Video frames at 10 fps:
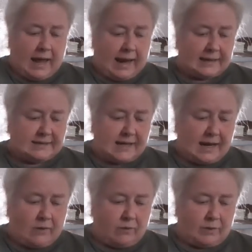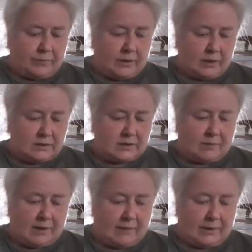And today I want to put
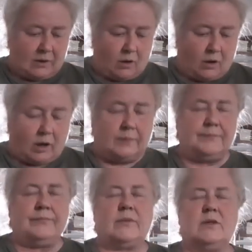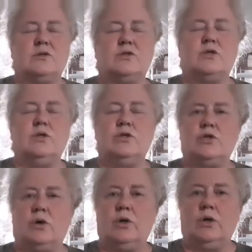some lemon on to
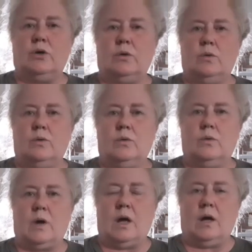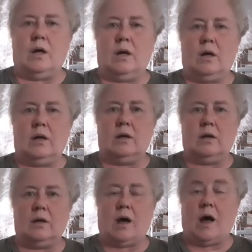show you uh,
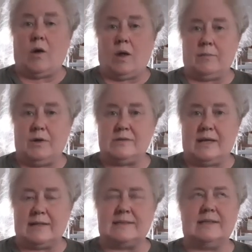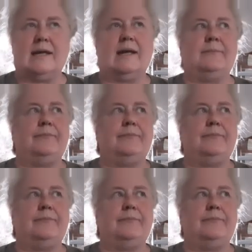how I'm using it today.